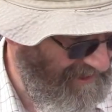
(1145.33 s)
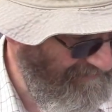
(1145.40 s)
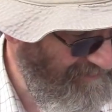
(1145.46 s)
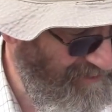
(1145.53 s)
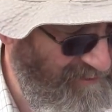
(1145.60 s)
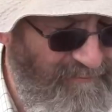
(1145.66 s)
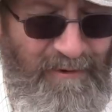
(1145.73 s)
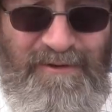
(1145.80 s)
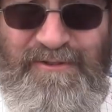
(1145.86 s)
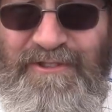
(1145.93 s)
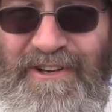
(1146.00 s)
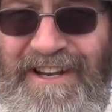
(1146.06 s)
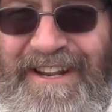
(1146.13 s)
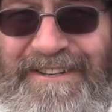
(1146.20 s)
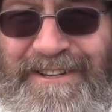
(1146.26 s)
I haven't got a watch
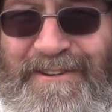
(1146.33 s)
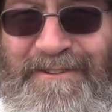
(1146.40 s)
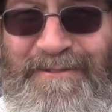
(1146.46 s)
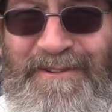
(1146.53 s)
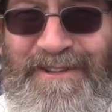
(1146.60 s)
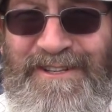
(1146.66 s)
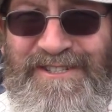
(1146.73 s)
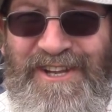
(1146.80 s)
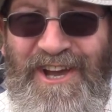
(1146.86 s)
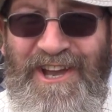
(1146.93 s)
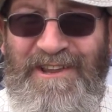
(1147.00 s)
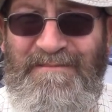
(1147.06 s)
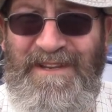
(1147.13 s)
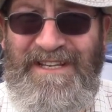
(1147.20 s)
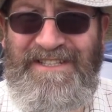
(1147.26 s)
on, I don't know what the
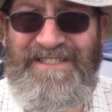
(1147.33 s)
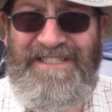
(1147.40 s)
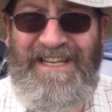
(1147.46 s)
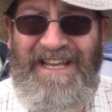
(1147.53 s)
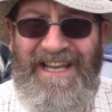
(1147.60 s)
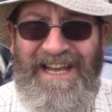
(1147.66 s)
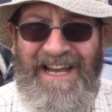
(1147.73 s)
time is.